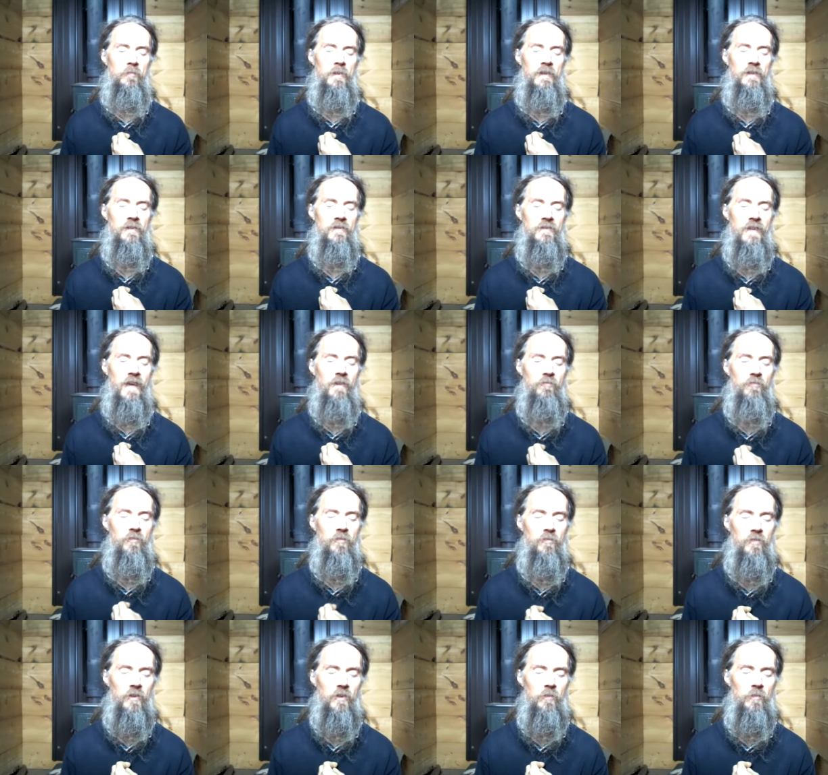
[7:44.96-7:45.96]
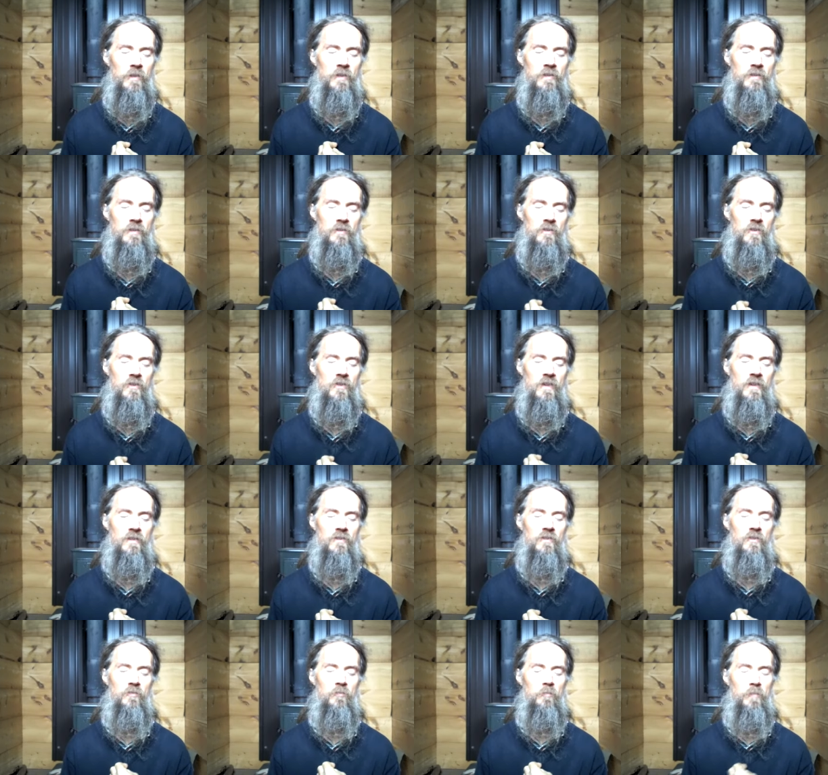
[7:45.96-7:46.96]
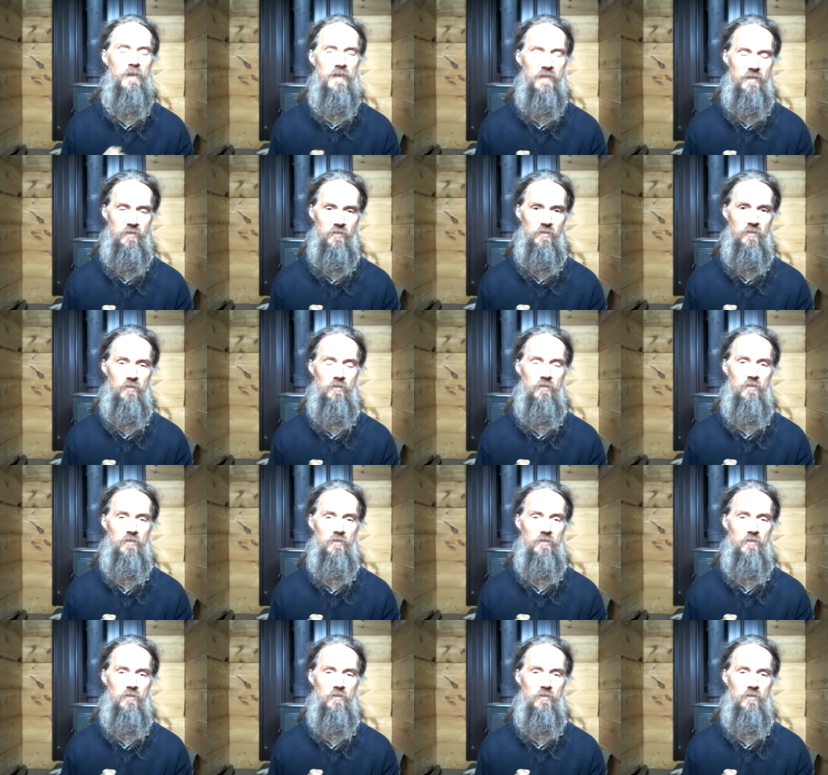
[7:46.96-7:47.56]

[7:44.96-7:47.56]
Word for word: because that fulfillment is a sense of peace,